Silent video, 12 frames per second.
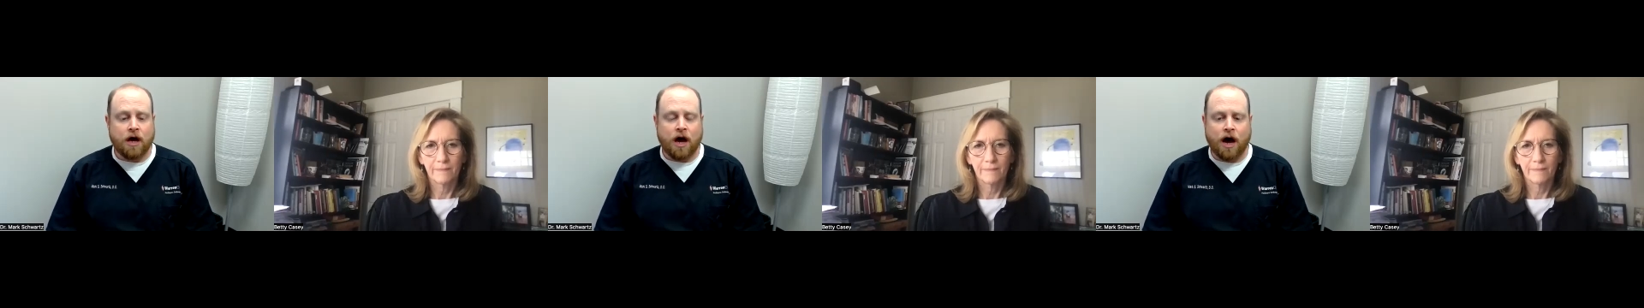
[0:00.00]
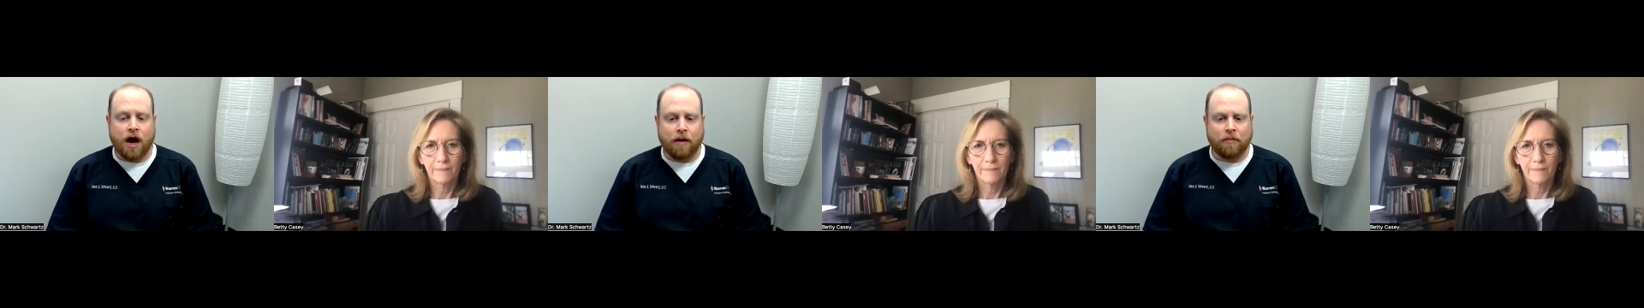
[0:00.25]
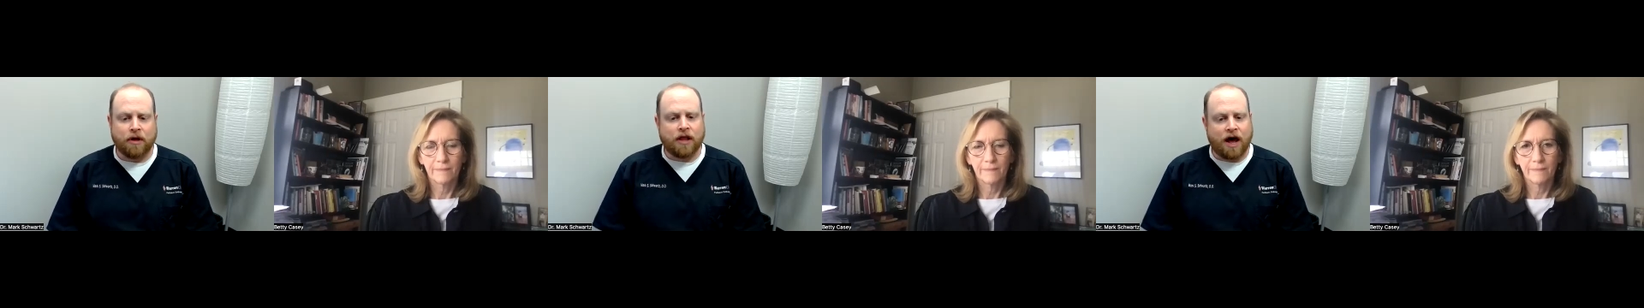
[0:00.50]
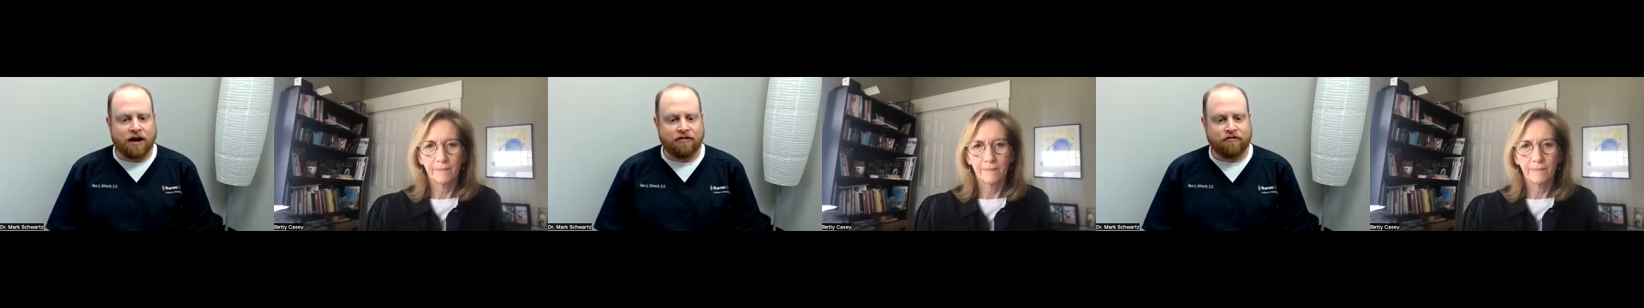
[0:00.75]
Speaker 1: Um, a
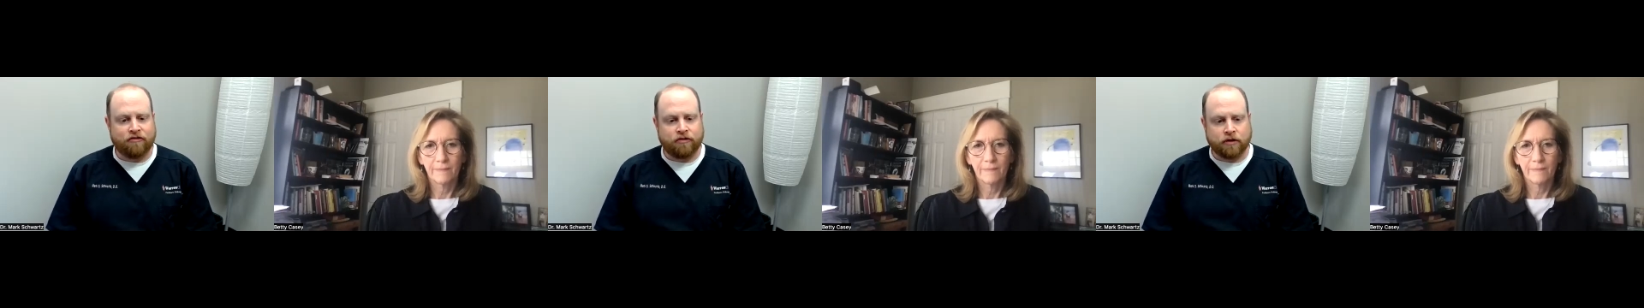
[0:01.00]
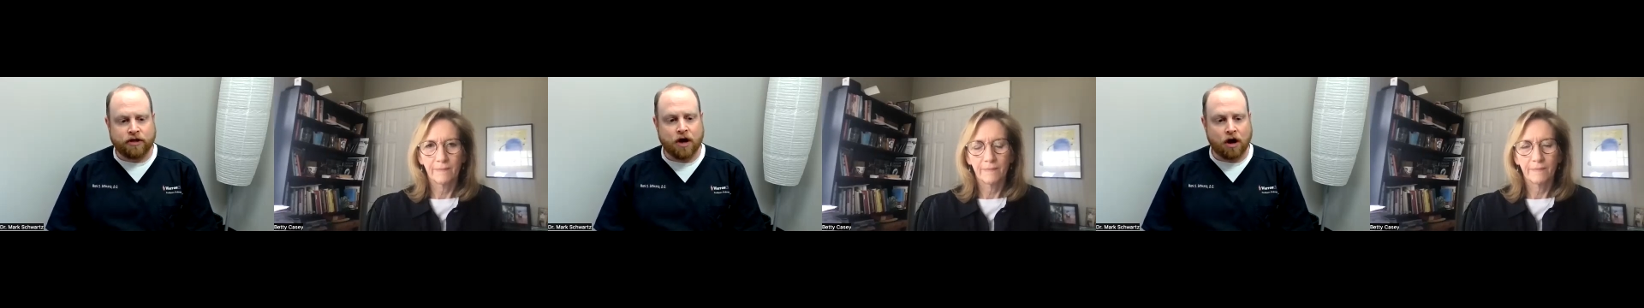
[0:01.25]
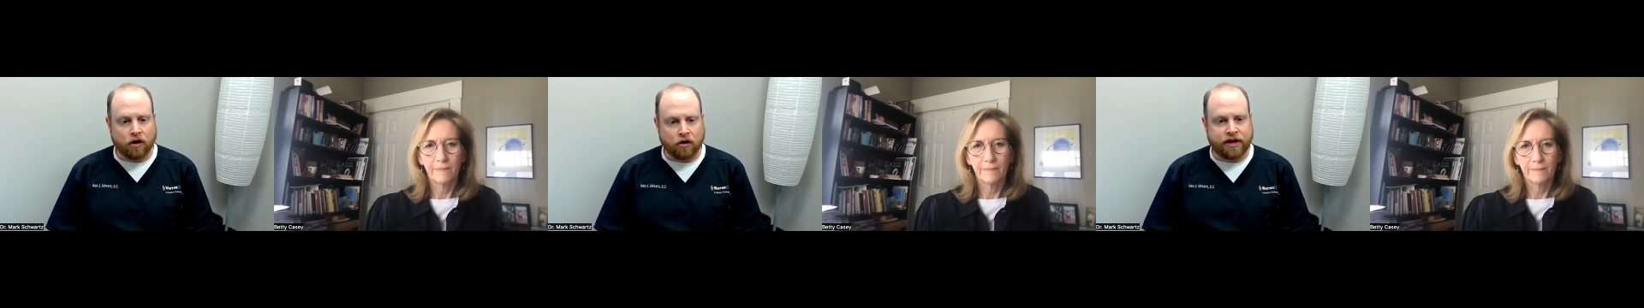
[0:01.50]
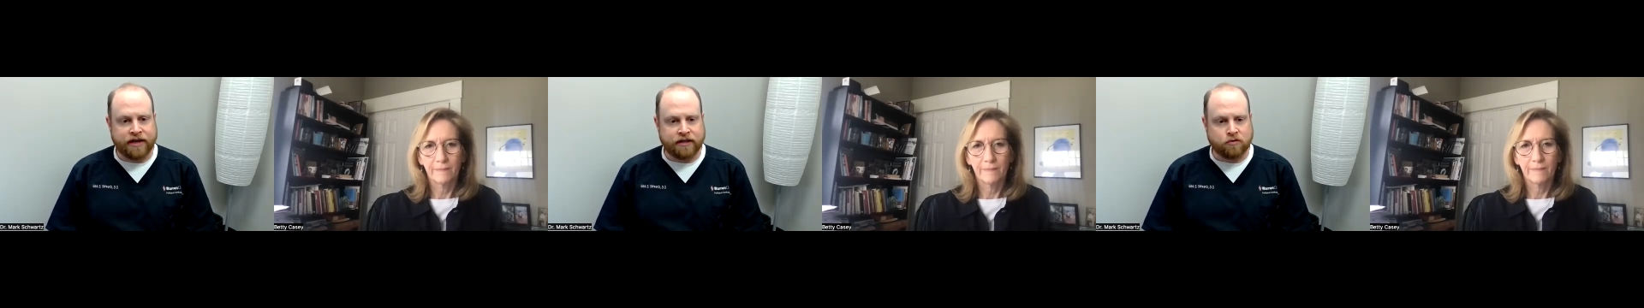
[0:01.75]
lot of younger
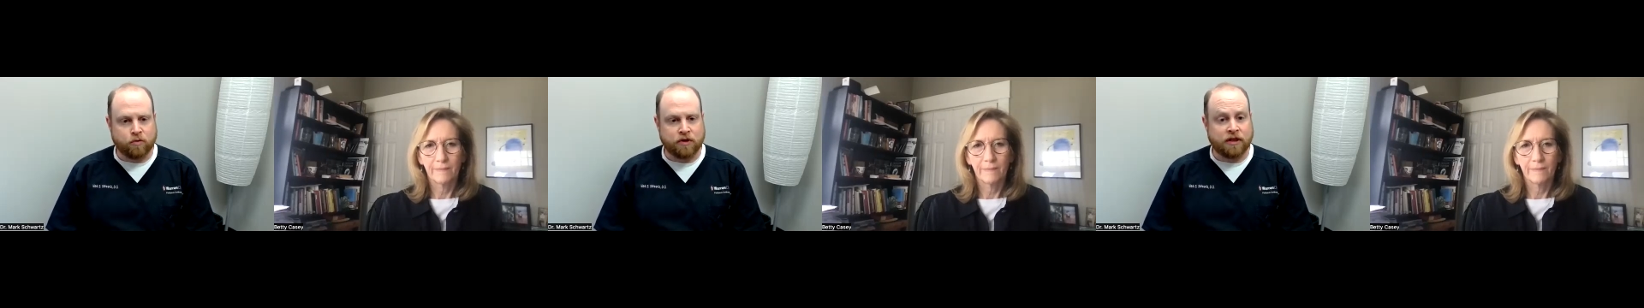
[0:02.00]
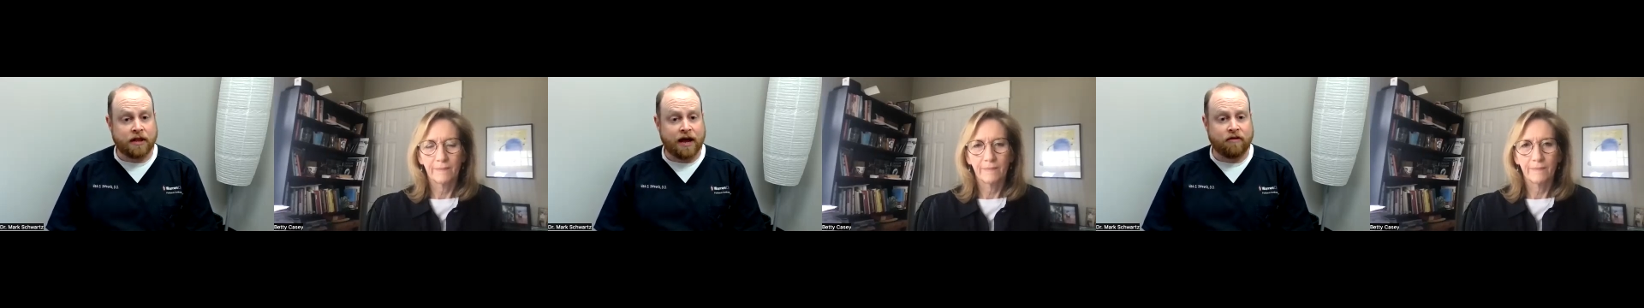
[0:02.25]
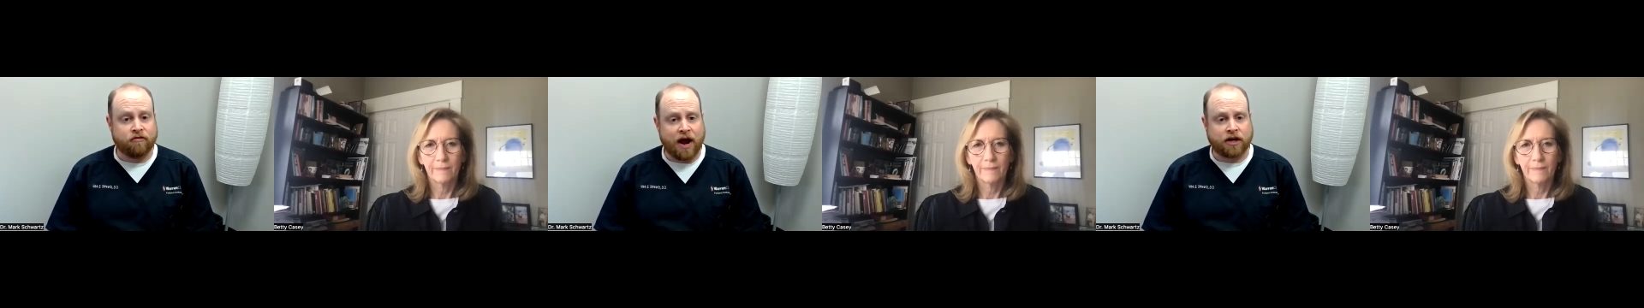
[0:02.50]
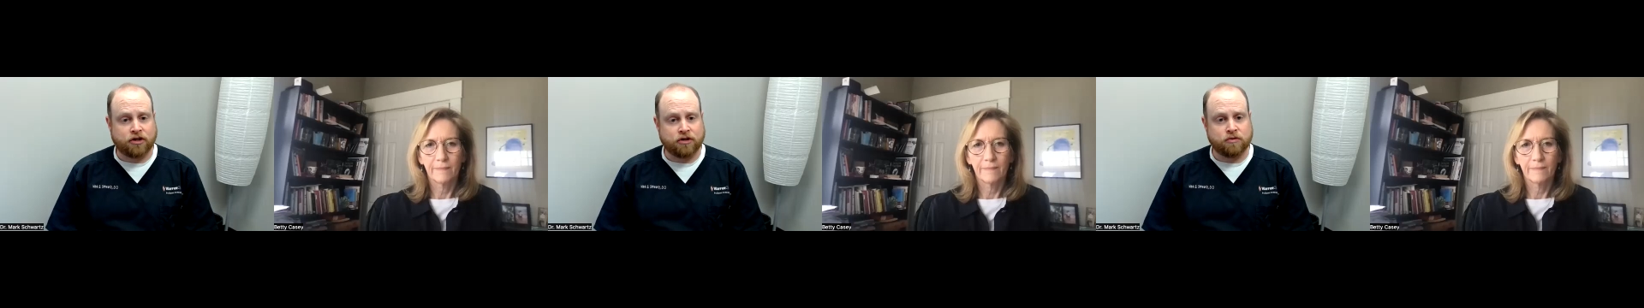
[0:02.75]
kids with leg
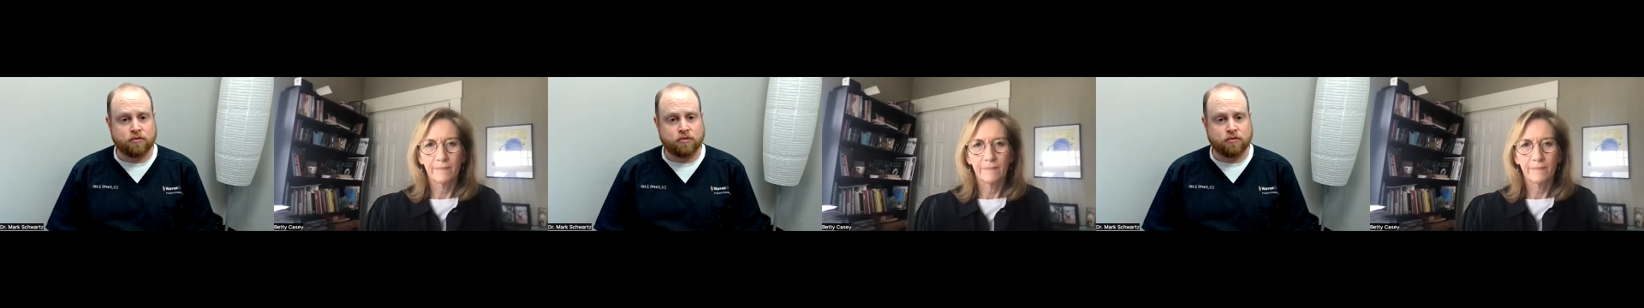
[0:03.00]
fractures